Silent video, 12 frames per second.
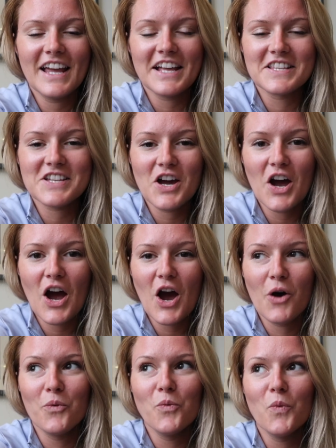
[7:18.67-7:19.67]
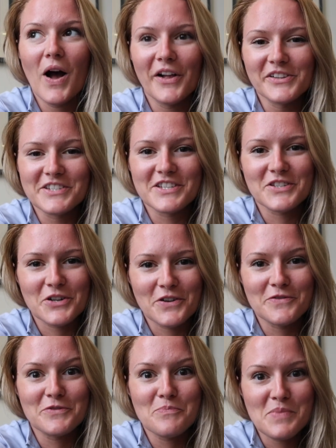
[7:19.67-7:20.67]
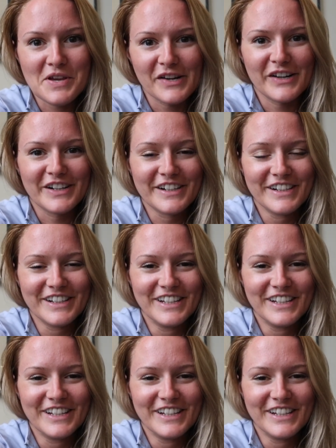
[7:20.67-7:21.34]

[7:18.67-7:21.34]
and a well-deserved beer.